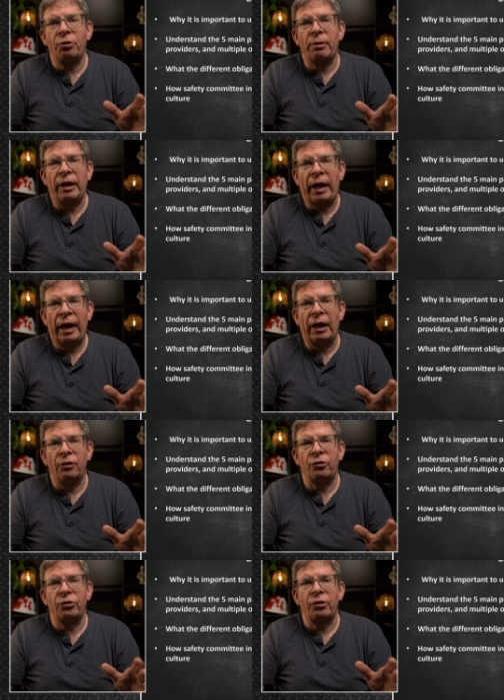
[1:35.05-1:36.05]
to
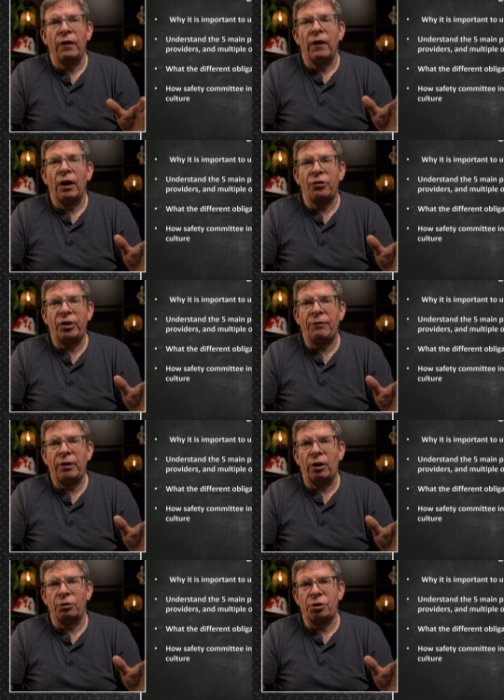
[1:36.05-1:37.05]
enhance a
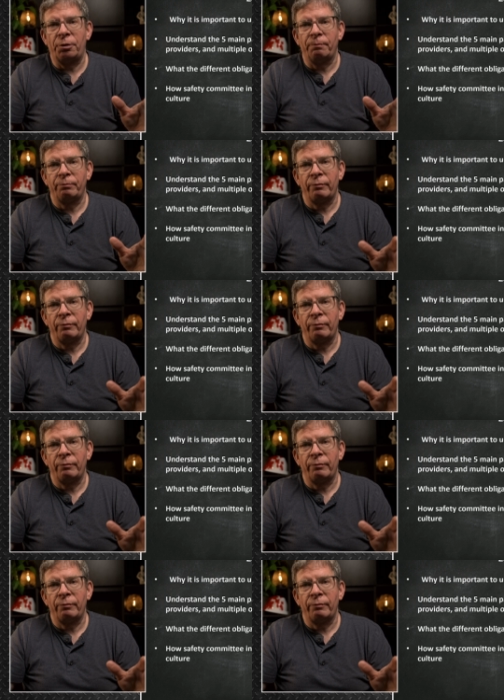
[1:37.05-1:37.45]
safety culture.